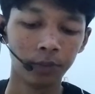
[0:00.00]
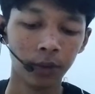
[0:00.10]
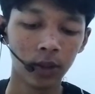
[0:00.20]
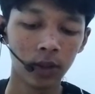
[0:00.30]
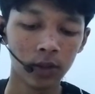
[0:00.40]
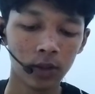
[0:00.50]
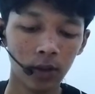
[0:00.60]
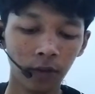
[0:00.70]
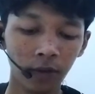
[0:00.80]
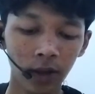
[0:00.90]
because
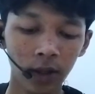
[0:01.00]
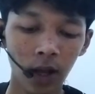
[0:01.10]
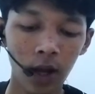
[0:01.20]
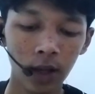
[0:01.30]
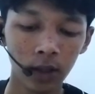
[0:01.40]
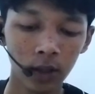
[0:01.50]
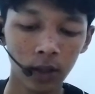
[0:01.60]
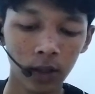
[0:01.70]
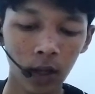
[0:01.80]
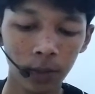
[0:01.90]
the Fed hiked a
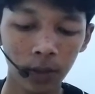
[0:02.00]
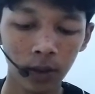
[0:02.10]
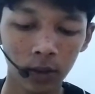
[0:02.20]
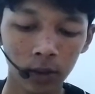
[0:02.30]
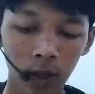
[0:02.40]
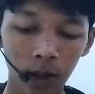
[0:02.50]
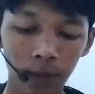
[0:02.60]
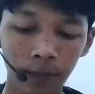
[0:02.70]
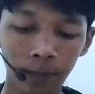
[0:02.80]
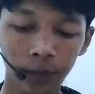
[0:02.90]
couple times